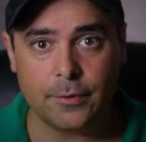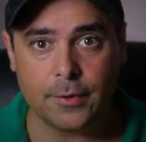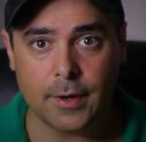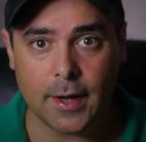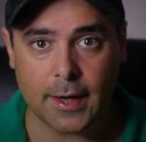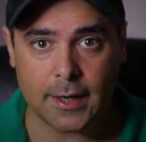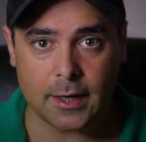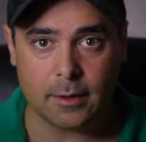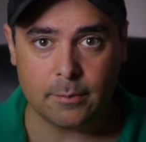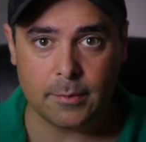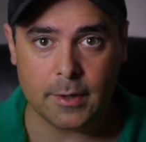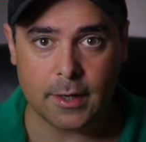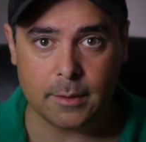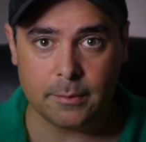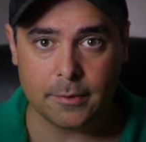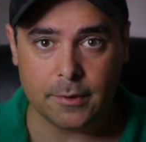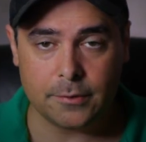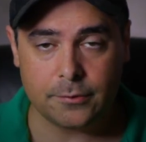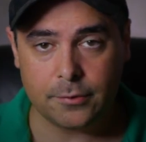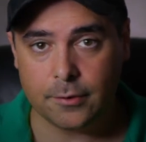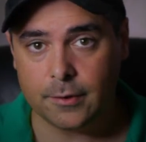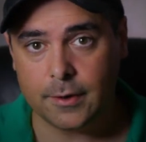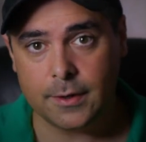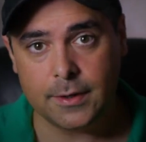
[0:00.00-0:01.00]
You're not going to be
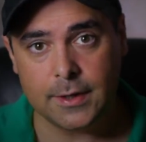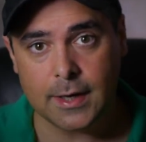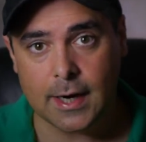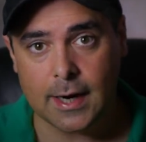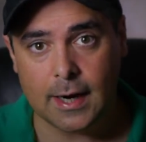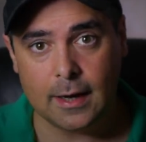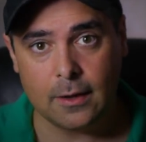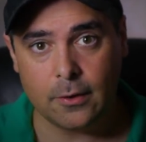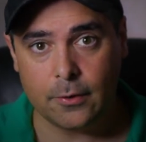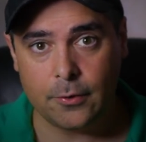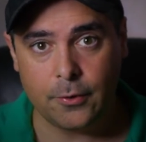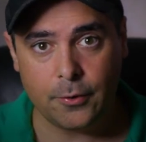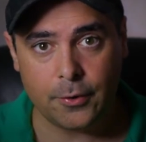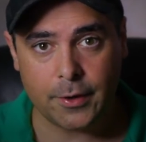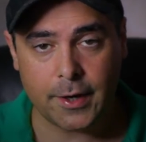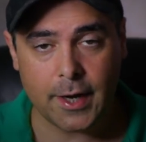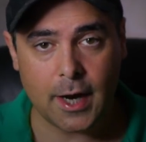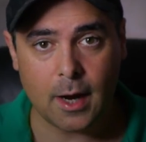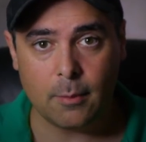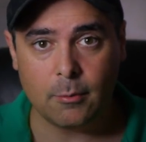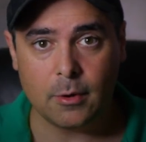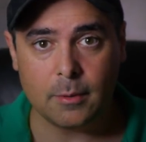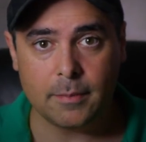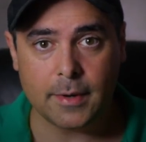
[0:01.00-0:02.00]
able to turn a dial on your
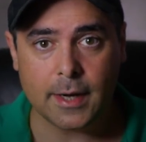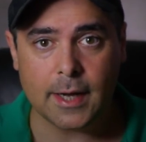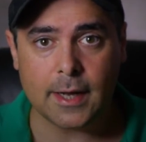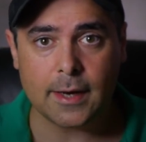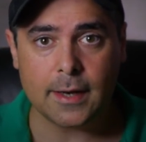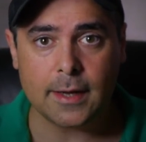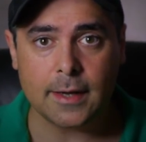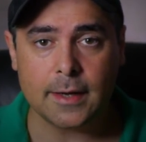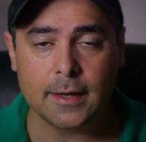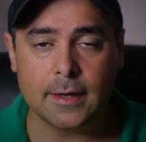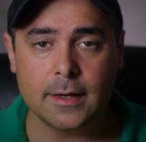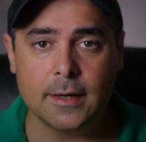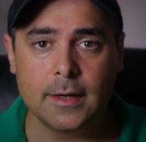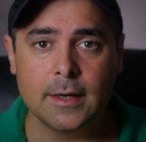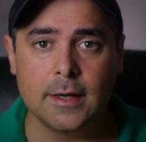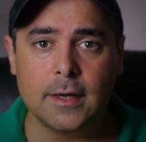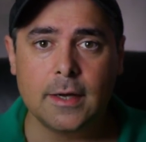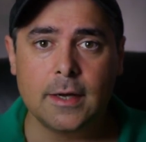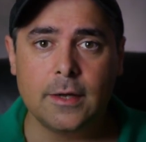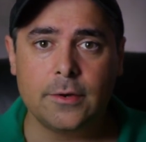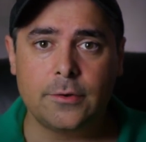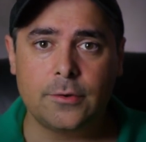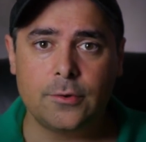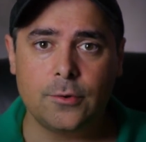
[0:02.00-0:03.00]
camera body
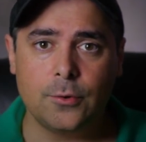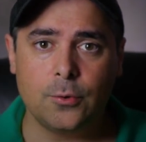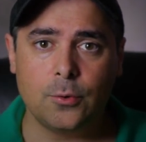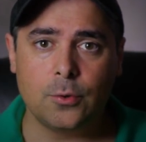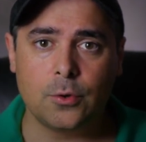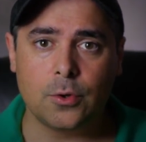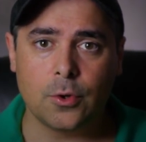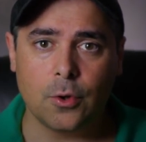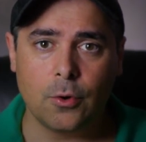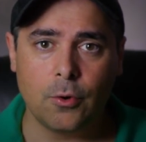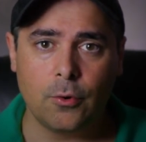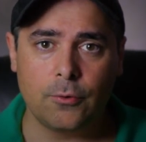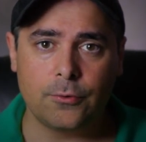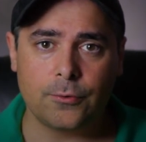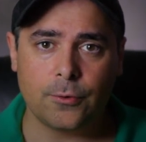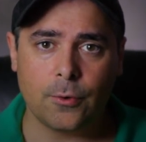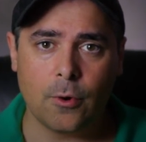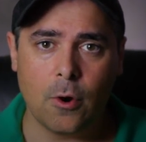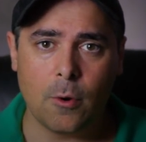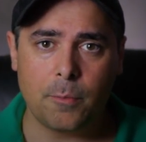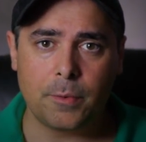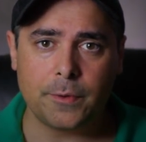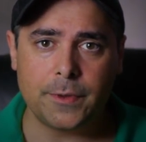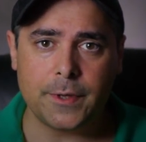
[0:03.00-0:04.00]
to close
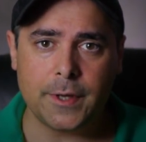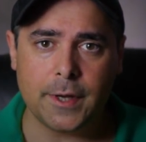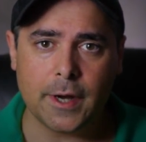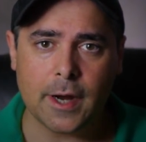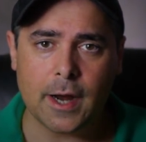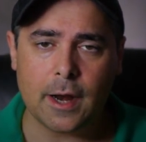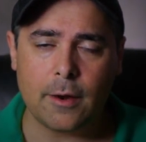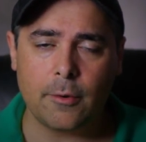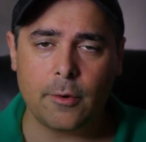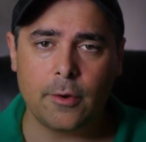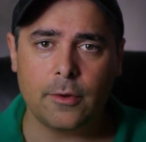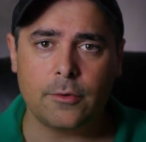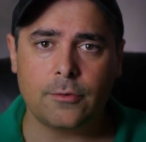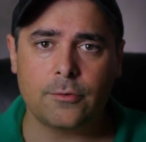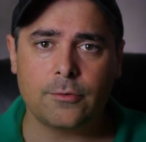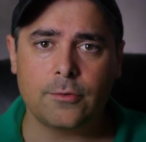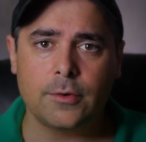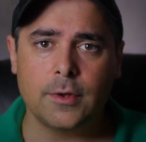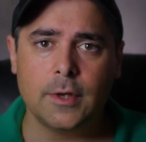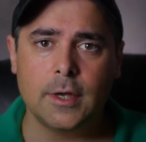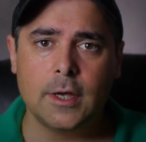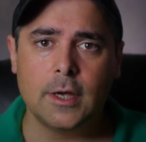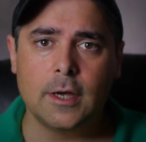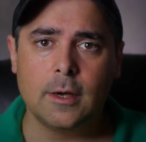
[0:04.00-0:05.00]
or open the iris,